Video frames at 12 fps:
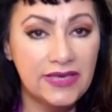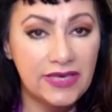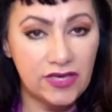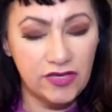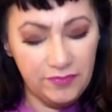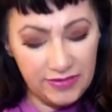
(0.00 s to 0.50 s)

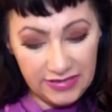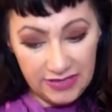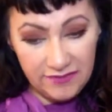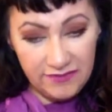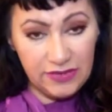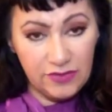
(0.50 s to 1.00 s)
It could be
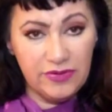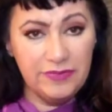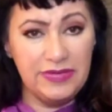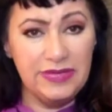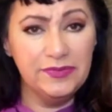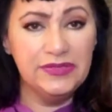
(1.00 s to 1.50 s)
even 3
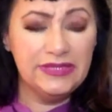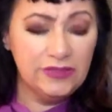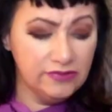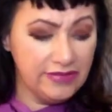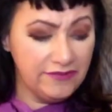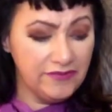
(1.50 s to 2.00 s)
people in your
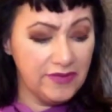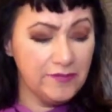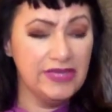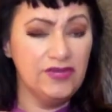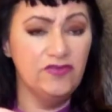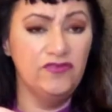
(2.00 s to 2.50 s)
life that
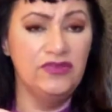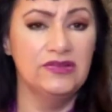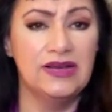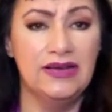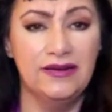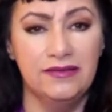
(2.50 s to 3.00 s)
made you feel
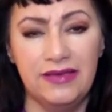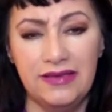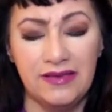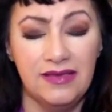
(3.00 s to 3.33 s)
kind of like